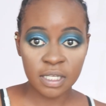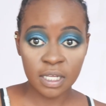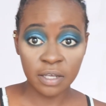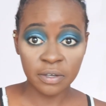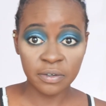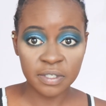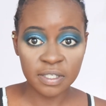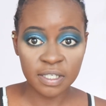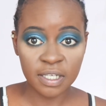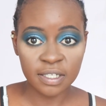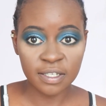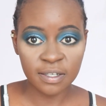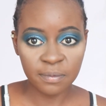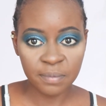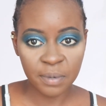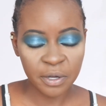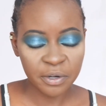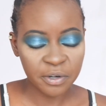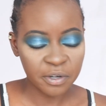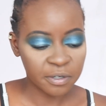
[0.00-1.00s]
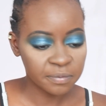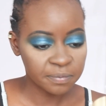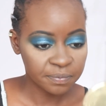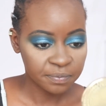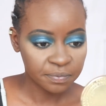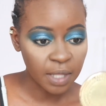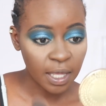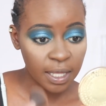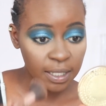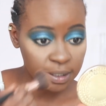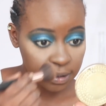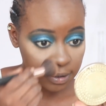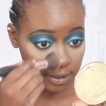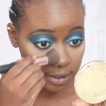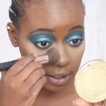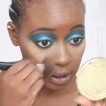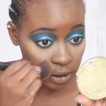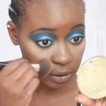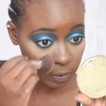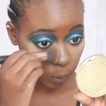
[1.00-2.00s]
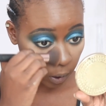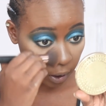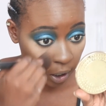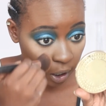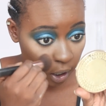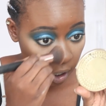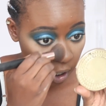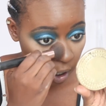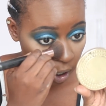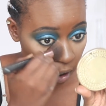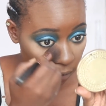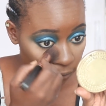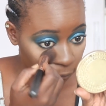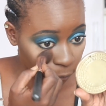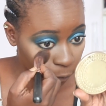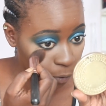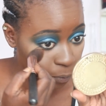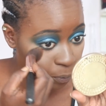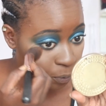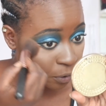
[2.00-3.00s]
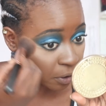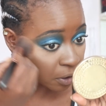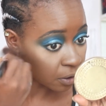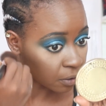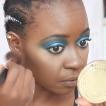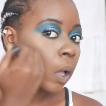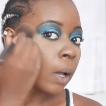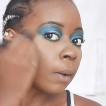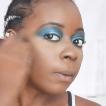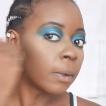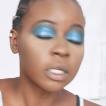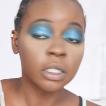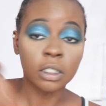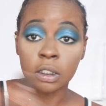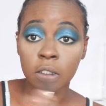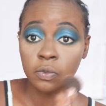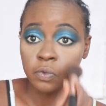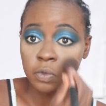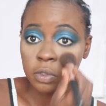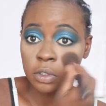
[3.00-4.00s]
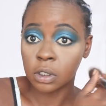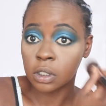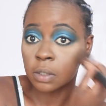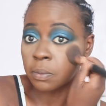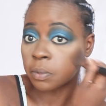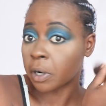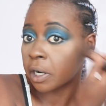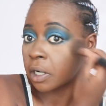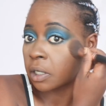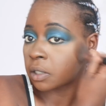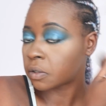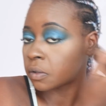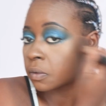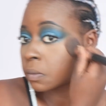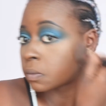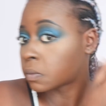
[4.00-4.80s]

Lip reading: Teo setting powder? It stays wherever you put it, but it's really bright.